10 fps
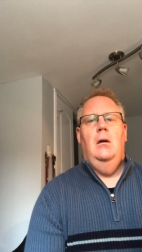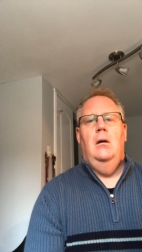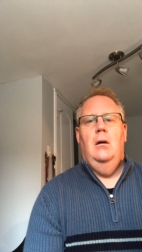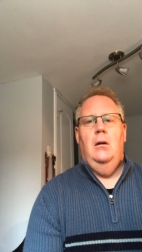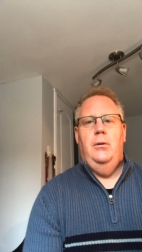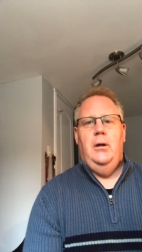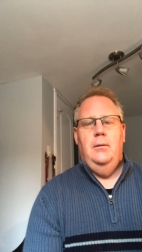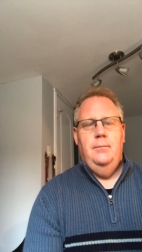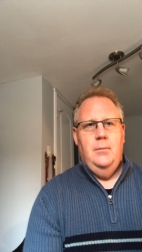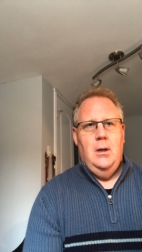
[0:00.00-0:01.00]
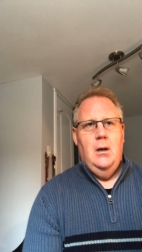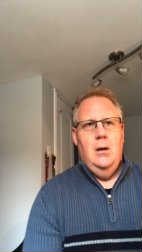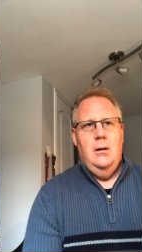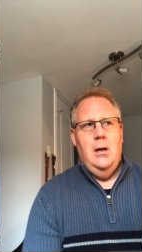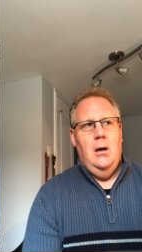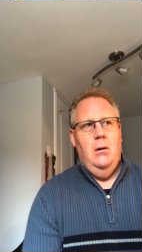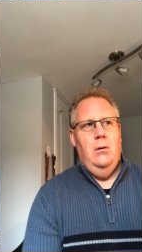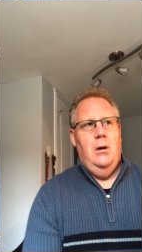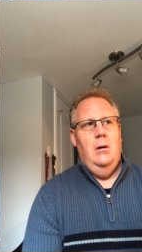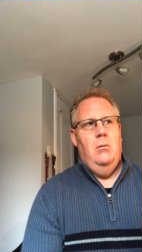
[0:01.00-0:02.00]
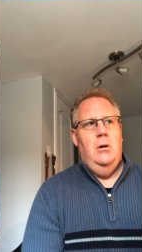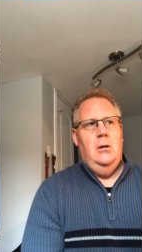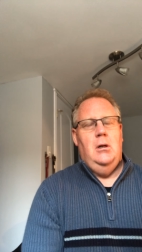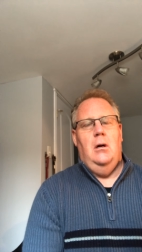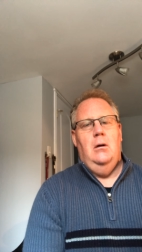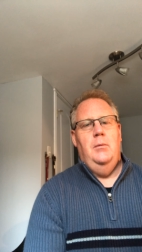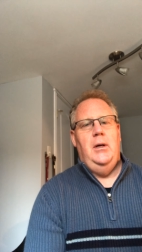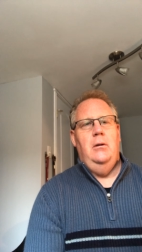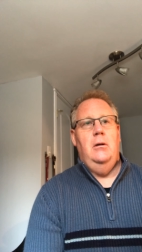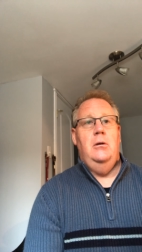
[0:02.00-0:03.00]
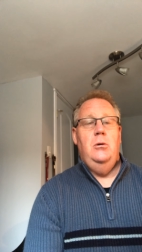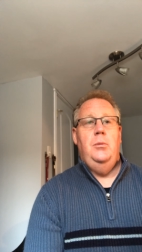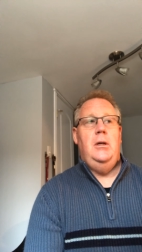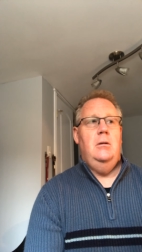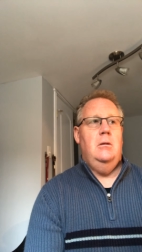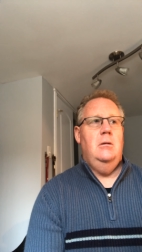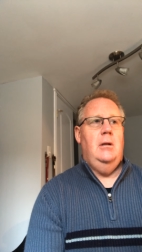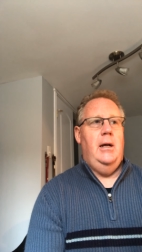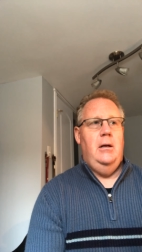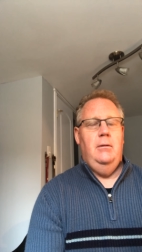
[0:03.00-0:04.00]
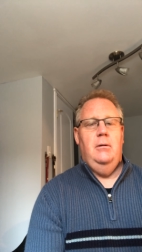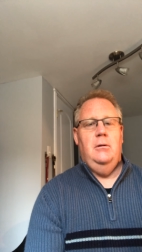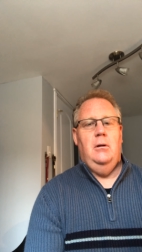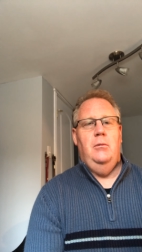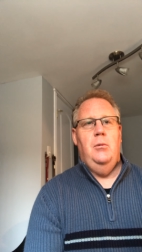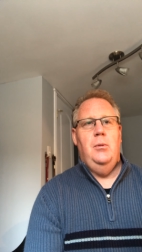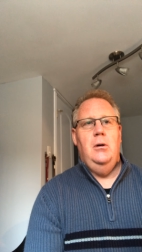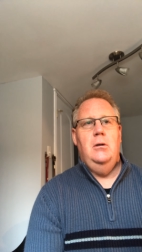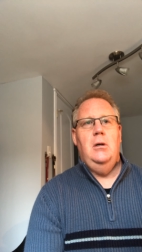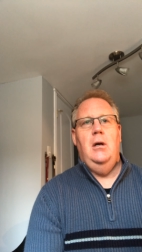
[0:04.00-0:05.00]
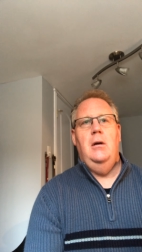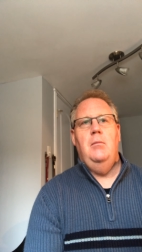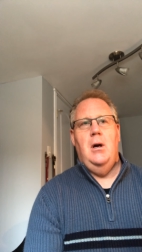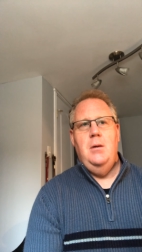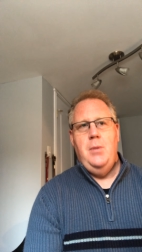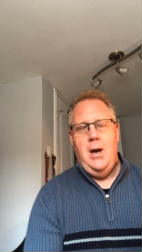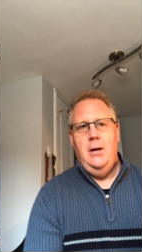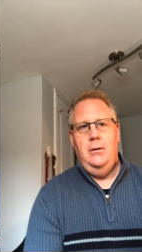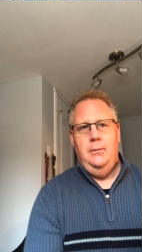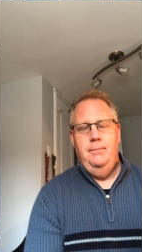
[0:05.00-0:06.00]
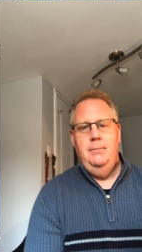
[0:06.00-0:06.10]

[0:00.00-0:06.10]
Hello there. Now I want to talk about the two pieces, Land of the Silver Birch and My Paddle.